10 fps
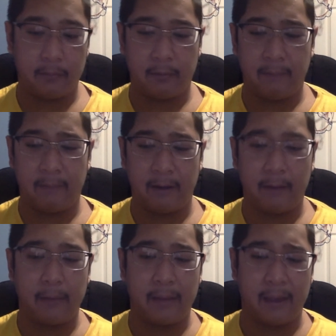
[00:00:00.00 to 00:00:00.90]

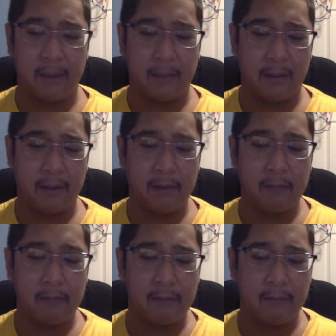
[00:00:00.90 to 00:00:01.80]
develop a game, I
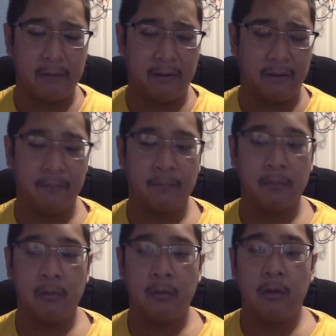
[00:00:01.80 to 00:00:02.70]
usually will
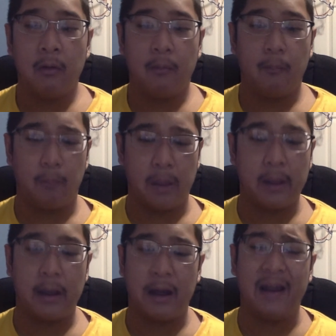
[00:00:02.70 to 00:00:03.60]

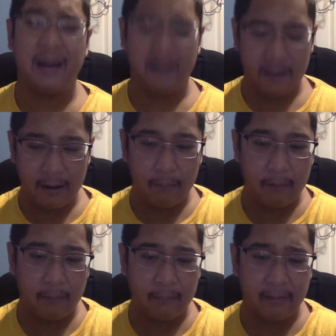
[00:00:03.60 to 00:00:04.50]
make a little
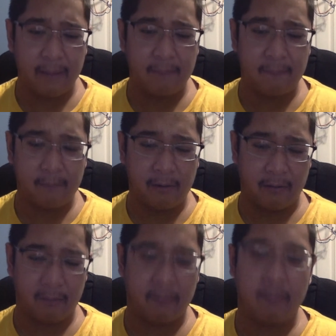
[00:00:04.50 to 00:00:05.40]
bit of the game
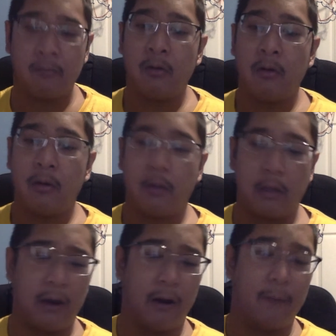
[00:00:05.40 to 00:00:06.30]
first
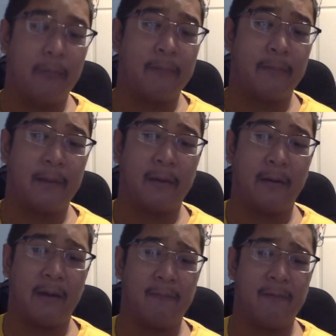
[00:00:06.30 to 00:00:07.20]
in RPG Maker
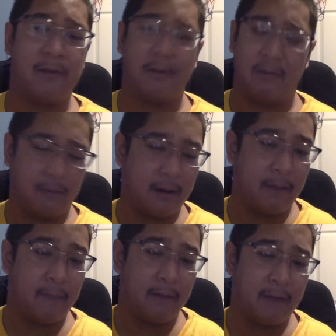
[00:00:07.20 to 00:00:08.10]
MV or
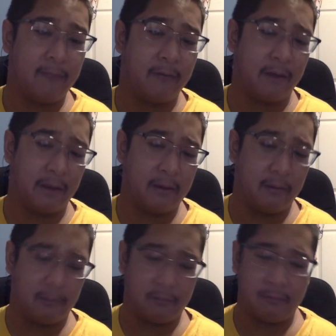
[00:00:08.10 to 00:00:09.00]
whatever engine I
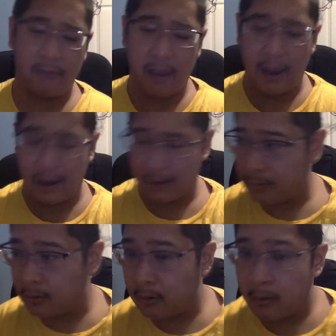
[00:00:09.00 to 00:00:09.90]
use. Then
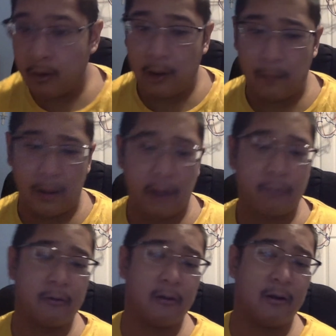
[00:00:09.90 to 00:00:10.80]
I'm
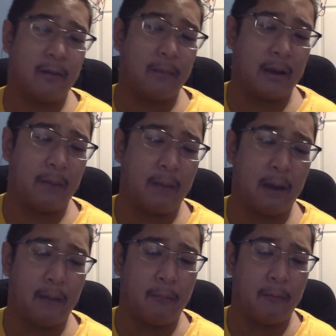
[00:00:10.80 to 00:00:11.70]
actually going to make a
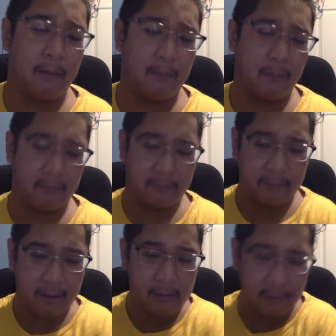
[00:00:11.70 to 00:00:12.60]
PowerPoint
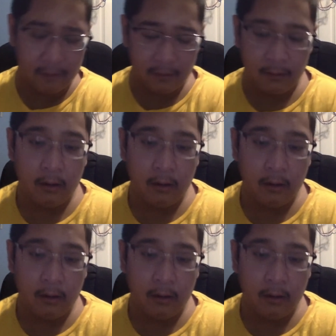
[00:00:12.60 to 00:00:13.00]
presentation